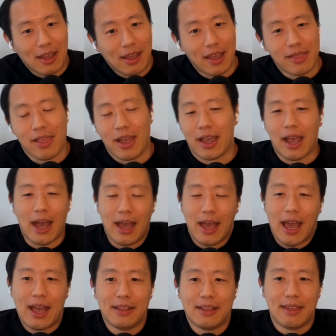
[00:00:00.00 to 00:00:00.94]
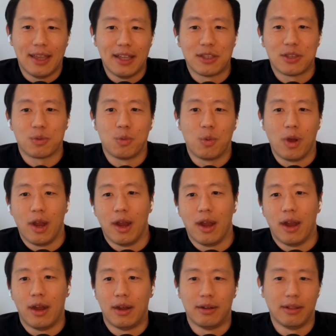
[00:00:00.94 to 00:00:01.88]
And like I had dates
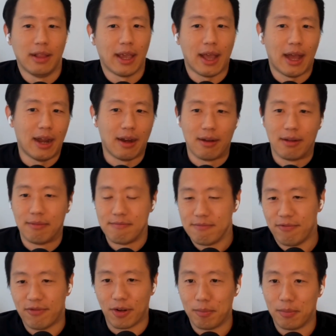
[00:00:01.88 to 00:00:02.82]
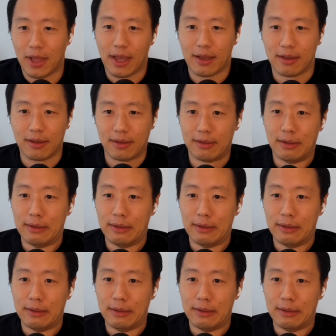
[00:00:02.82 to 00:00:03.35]
where like, I don't know, from like